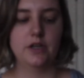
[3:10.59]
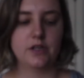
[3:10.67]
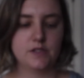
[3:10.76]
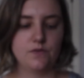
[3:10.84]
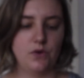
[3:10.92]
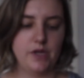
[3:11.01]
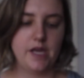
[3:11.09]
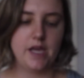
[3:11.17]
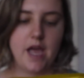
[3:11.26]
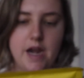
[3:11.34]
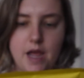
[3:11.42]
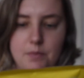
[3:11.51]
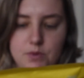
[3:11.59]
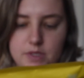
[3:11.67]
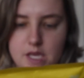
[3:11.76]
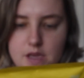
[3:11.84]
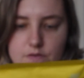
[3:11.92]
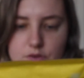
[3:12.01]
exfoliate, and I
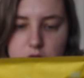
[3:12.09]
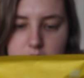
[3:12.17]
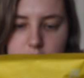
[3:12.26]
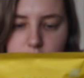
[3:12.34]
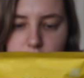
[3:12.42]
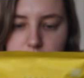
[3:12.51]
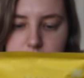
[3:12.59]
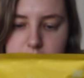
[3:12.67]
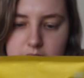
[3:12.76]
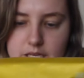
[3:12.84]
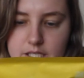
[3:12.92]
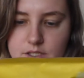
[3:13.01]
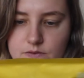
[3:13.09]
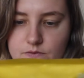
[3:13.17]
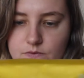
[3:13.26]
believe you can use this